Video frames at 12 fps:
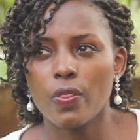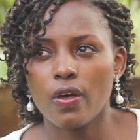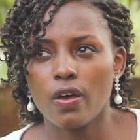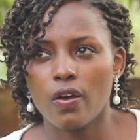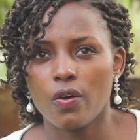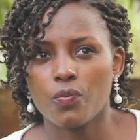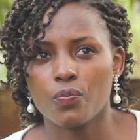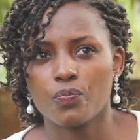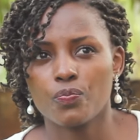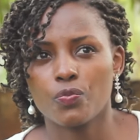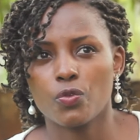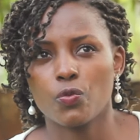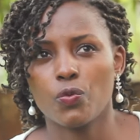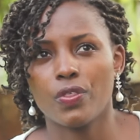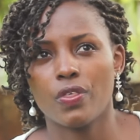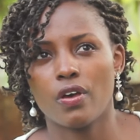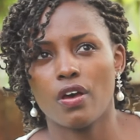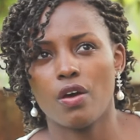
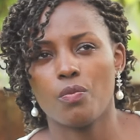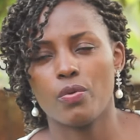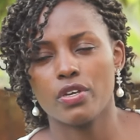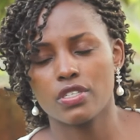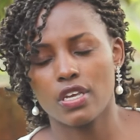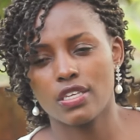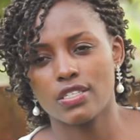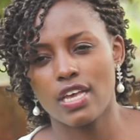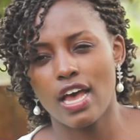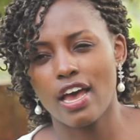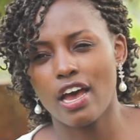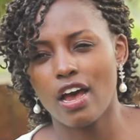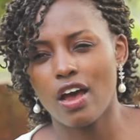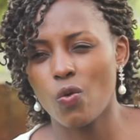a breast cancer